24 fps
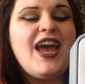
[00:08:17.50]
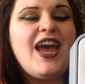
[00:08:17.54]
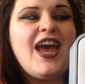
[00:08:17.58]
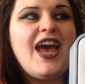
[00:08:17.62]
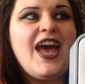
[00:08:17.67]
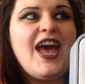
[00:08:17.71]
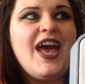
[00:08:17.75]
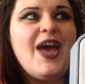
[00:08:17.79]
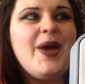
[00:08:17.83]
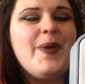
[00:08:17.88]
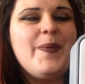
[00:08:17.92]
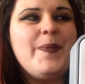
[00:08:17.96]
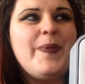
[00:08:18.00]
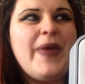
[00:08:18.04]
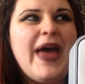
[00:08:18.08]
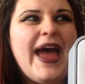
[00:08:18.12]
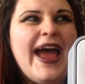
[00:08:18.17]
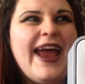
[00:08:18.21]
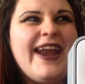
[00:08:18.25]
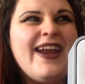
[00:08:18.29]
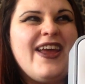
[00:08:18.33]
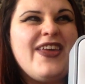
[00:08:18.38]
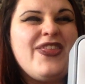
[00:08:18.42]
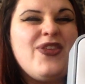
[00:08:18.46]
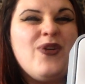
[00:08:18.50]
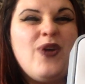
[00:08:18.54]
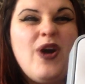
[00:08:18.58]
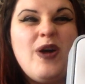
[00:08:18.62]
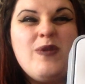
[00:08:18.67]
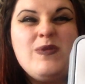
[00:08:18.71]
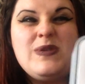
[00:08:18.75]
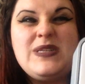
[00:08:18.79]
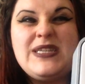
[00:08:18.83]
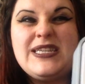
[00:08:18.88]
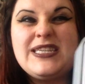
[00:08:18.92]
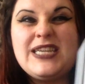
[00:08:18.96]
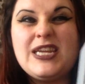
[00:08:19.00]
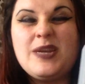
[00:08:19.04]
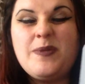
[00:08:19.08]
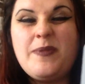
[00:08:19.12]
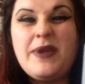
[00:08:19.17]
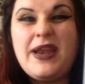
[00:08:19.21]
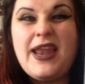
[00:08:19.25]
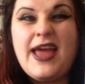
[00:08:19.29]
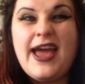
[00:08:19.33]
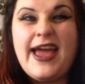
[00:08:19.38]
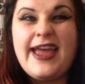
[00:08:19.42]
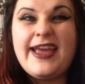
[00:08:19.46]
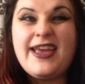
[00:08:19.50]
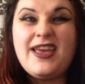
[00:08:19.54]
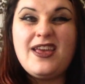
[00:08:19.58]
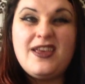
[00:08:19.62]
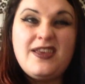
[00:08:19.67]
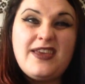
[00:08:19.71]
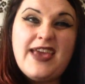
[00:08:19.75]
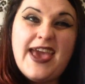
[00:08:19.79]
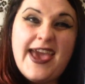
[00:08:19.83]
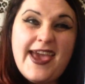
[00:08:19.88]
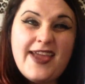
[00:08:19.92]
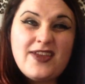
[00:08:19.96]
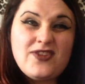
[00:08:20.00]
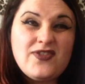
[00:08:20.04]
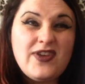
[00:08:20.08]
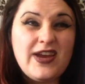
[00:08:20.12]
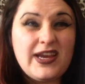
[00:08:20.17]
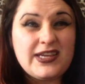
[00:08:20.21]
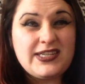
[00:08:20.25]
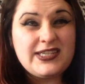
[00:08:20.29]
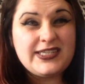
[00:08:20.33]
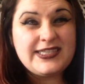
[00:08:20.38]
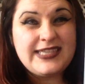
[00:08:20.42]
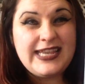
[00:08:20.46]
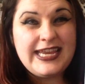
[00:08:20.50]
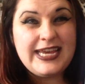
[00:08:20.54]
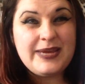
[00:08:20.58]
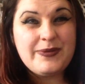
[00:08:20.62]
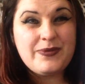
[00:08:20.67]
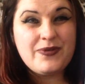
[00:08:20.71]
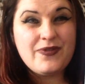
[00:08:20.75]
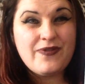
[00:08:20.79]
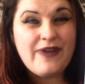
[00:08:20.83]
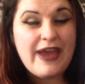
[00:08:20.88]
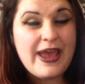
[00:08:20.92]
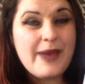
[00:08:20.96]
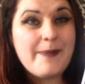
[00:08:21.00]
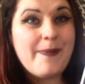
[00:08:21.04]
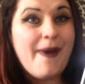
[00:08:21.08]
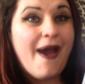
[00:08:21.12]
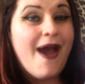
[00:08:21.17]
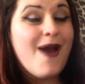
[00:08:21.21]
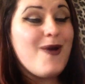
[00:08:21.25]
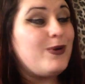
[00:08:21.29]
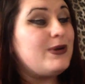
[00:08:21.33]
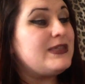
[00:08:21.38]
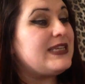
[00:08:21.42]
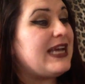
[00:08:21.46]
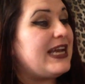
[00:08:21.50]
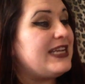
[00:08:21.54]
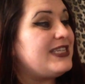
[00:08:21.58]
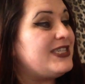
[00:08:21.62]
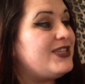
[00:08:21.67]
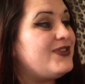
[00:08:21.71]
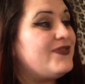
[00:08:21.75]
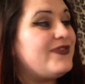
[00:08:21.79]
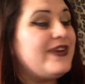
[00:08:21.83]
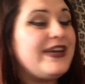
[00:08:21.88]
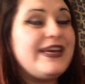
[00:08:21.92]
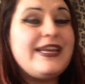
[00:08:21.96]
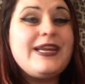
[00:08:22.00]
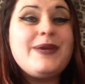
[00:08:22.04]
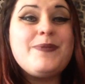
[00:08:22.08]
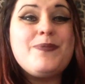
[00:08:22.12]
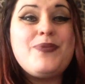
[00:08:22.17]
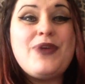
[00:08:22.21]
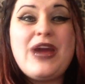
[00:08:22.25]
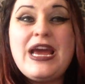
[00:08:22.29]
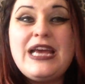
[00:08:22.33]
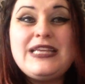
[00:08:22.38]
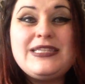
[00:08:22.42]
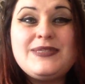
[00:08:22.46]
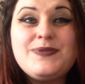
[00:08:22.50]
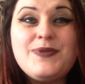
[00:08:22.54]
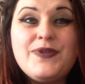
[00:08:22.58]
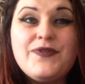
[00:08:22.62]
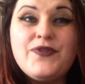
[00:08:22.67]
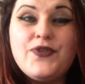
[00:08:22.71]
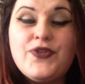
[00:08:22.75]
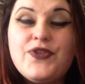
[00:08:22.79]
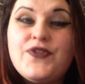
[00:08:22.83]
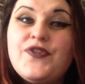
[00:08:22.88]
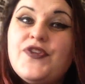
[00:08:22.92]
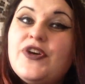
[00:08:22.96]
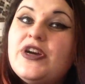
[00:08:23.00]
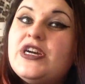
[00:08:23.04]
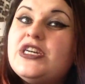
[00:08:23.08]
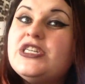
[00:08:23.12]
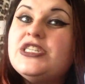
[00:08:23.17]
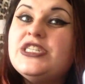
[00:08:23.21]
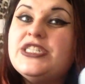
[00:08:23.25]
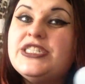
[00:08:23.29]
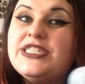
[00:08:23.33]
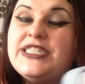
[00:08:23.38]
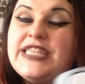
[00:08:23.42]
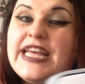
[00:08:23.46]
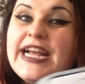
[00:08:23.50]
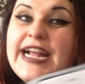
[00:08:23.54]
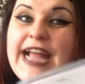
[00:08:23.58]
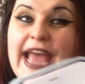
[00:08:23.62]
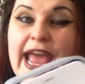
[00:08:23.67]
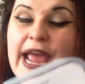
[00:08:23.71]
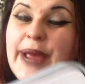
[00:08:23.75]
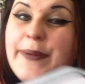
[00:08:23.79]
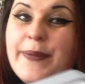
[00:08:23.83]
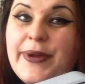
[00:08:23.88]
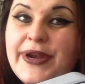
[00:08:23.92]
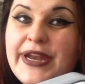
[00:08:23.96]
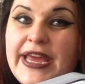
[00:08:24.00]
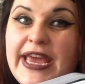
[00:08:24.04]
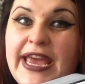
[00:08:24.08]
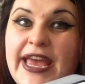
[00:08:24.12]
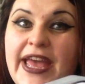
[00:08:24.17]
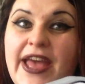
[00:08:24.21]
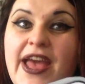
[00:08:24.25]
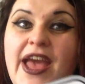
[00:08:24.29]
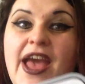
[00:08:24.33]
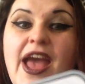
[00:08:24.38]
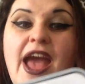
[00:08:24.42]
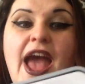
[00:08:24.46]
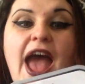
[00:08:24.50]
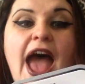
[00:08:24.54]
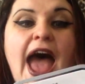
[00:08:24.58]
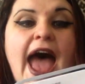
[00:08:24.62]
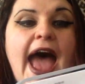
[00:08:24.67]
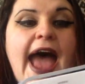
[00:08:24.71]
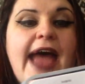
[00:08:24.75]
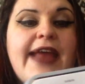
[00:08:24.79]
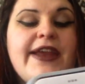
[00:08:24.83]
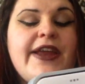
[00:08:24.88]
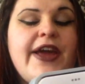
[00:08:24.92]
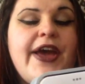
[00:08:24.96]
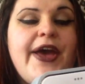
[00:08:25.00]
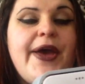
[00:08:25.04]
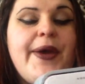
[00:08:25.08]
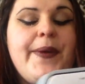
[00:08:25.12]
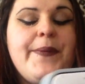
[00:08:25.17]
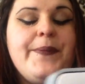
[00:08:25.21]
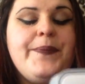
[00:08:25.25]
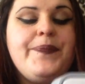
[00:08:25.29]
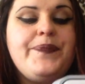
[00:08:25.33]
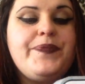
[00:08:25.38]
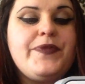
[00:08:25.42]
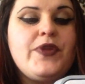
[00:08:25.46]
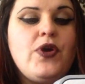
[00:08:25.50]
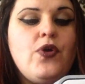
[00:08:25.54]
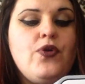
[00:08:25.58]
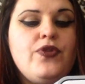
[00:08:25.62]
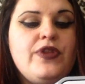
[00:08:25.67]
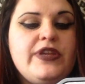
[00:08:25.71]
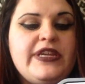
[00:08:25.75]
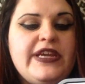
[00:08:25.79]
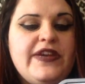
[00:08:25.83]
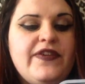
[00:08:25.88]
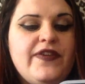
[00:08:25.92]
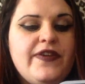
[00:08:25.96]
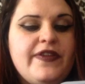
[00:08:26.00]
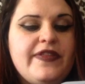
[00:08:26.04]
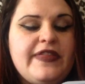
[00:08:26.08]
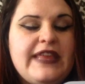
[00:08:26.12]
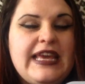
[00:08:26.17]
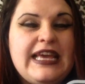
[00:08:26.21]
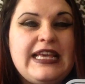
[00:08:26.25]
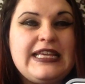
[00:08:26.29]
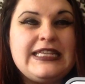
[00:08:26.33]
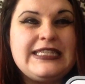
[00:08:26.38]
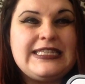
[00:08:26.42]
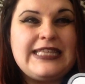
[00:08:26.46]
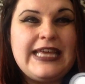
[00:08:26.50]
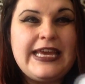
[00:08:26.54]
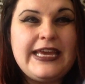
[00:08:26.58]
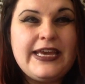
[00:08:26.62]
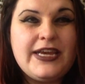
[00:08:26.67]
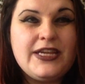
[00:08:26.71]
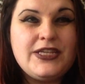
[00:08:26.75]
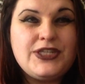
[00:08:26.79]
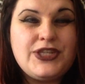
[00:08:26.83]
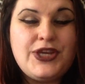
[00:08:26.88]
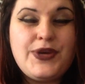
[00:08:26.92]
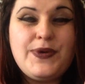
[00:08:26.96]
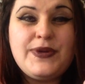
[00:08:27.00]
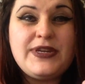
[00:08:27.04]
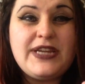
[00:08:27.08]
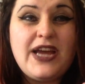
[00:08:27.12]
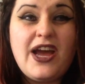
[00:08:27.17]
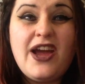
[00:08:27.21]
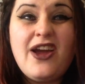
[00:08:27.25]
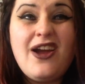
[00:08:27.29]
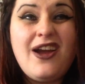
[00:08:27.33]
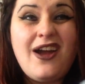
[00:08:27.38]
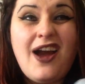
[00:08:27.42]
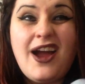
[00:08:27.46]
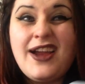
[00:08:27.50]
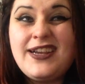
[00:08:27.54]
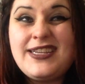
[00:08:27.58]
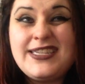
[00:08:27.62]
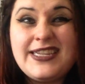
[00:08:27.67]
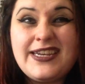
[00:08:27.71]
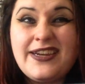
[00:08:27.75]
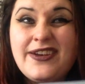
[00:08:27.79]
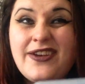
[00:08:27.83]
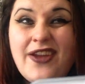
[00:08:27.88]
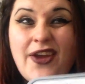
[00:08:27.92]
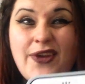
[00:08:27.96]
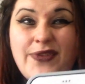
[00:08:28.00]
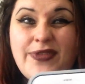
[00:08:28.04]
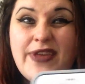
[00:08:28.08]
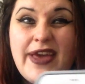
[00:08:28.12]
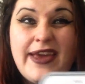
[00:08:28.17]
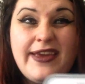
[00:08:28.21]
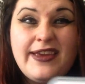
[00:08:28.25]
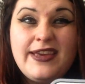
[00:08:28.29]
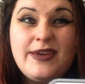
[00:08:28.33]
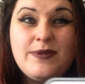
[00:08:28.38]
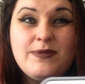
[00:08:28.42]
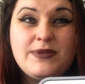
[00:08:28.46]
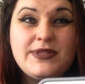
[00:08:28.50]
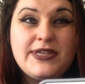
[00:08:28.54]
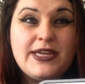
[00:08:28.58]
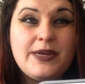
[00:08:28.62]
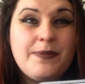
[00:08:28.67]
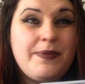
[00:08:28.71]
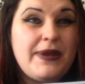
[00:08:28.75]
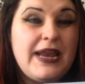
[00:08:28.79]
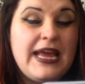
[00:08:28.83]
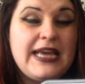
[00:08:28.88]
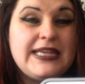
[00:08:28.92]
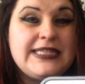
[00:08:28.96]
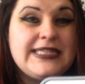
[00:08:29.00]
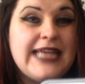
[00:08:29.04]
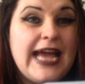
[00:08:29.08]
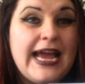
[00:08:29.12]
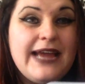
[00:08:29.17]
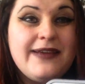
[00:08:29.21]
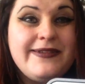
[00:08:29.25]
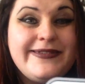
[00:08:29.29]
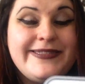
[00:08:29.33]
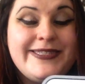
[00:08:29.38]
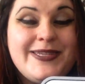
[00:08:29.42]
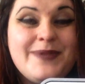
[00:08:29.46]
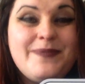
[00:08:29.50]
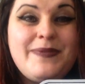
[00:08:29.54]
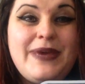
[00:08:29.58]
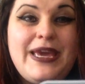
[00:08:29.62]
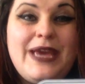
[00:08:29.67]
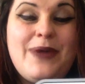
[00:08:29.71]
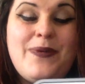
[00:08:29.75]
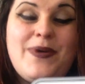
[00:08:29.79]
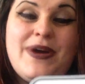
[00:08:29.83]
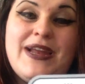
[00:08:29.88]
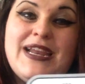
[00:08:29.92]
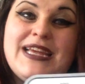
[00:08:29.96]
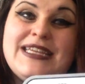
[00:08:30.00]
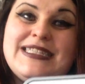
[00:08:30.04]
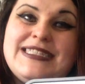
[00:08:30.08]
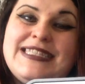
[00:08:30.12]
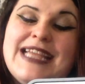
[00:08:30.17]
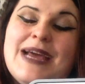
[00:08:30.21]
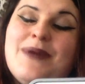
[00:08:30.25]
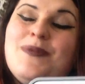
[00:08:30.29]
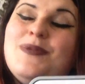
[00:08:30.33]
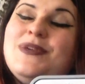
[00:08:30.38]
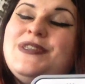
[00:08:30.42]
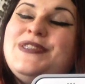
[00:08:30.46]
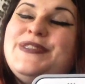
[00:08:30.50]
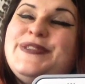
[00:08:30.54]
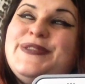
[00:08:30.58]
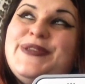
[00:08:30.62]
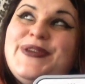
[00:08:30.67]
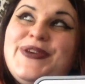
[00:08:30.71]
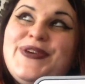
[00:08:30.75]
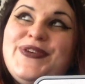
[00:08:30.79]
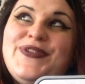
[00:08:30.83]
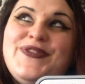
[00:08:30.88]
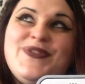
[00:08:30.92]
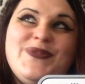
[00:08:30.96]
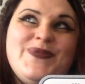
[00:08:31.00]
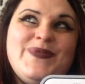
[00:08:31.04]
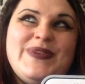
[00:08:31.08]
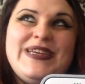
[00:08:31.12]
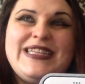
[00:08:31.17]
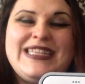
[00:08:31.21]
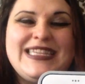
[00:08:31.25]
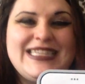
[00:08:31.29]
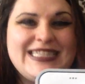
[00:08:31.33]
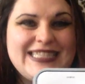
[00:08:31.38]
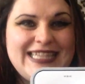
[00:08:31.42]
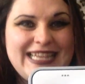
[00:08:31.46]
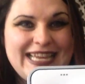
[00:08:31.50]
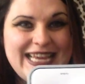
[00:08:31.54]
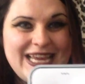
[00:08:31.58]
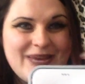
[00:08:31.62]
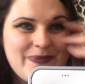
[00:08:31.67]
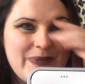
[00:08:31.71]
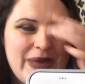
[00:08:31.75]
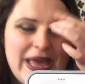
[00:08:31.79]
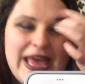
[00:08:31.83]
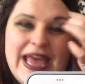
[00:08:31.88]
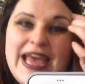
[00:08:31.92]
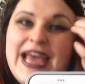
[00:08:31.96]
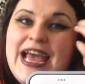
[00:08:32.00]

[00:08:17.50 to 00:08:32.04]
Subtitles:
I thought I was just going to be like, yeah, it tracks your sleep, great. But I was actually really impressed with all the functions that came on it, and all the different things that it can do. I didn't know that it was going to play sounds to me while I slept, which soothed me to sleep.